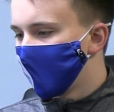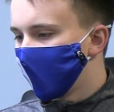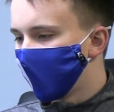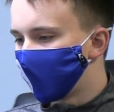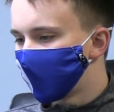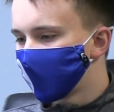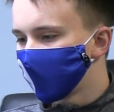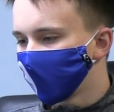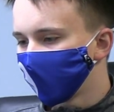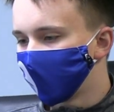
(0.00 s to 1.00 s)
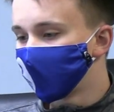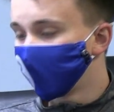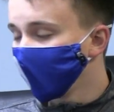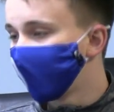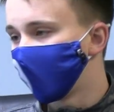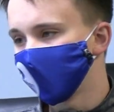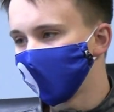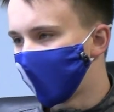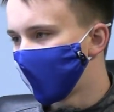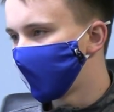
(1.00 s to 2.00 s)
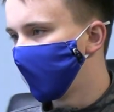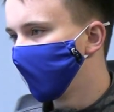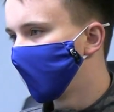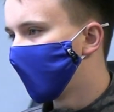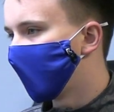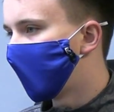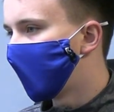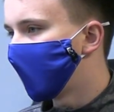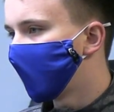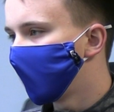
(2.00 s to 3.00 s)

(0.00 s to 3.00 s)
It's a really fun class. You learn a lot.